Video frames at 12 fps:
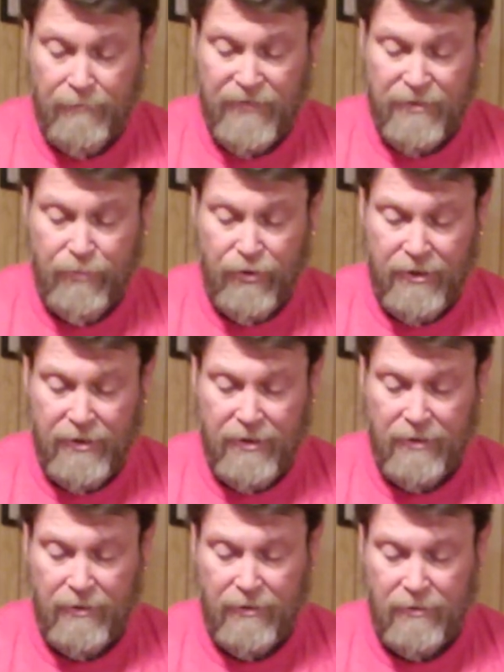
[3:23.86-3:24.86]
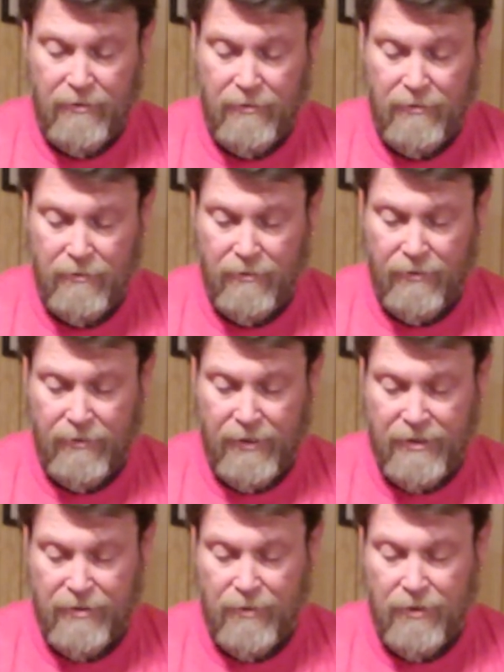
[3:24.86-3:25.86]
It's a pretty neat little
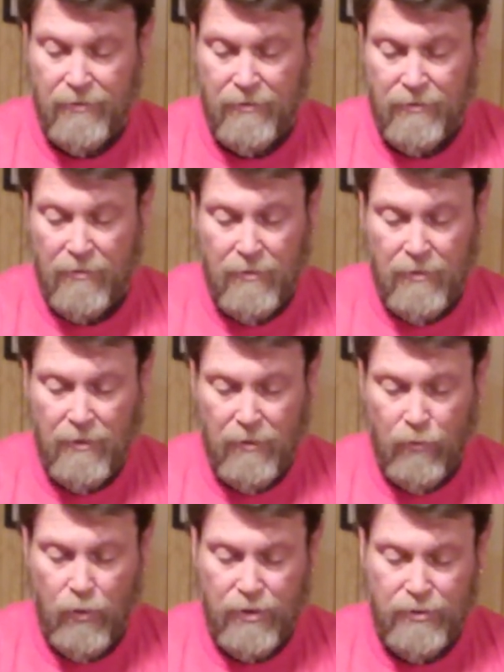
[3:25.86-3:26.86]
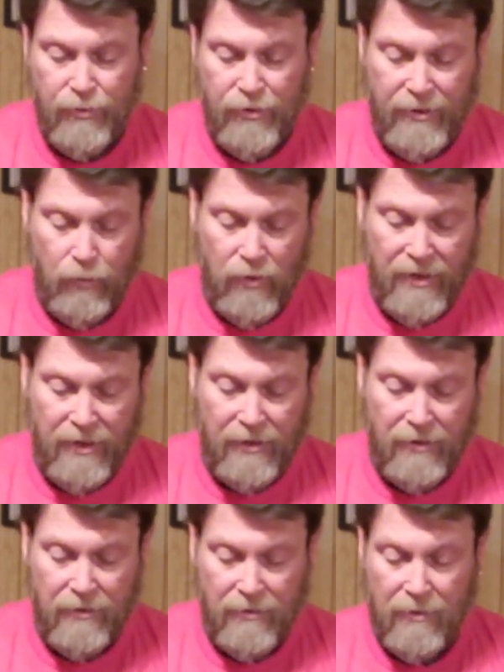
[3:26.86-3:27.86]
gizmo. Works pretty
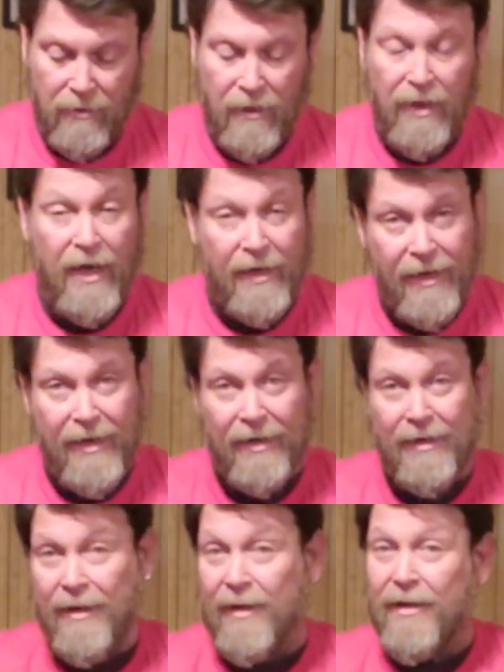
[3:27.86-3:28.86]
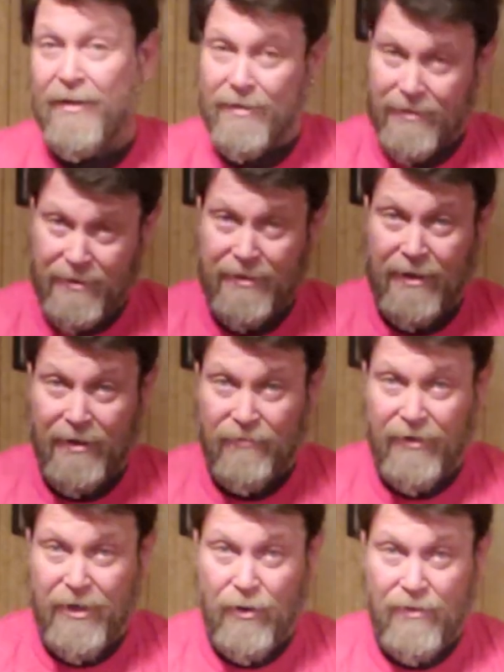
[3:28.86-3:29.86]
well. Again, this is the second
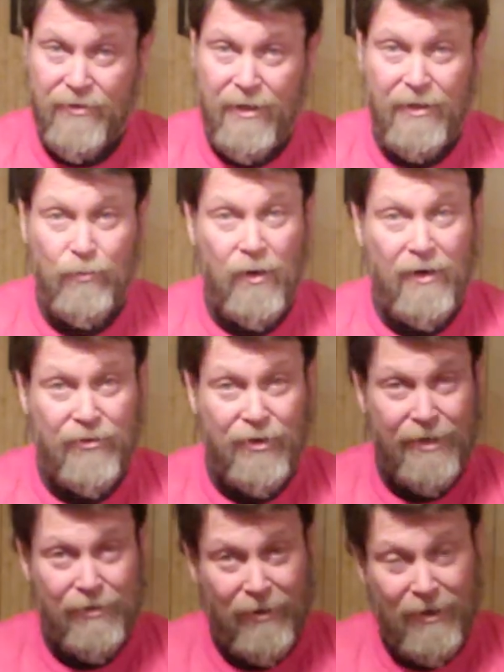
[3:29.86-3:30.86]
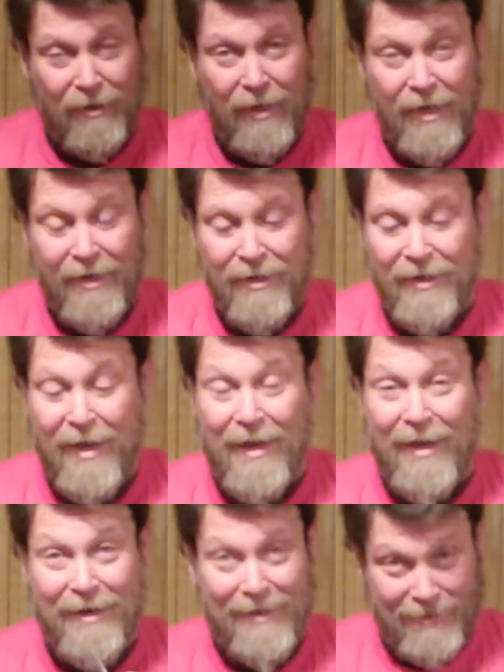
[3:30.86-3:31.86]
video I've done where I've tried to light it
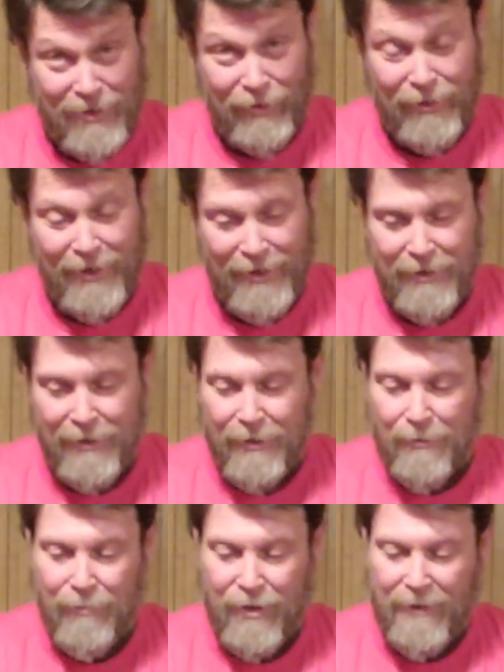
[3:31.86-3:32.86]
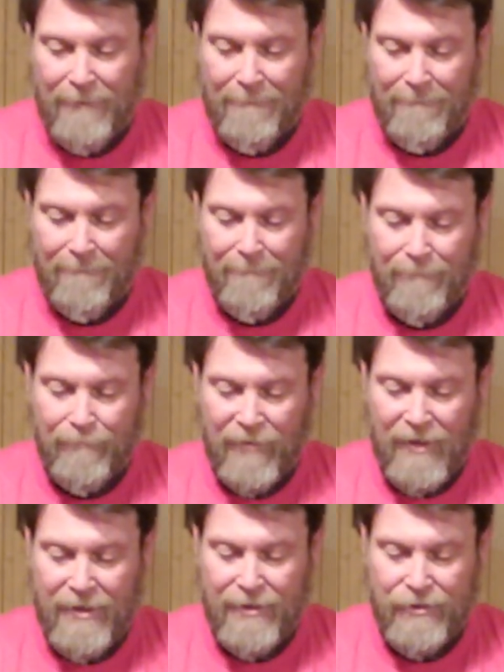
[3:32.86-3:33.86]
and it don't light. But
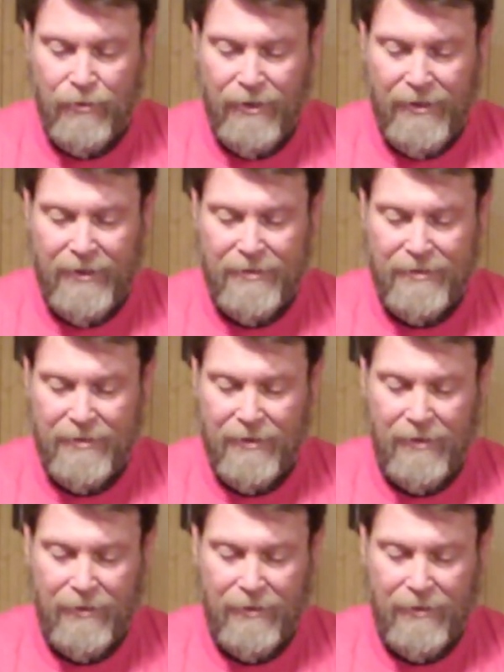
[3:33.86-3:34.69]
it is what it is.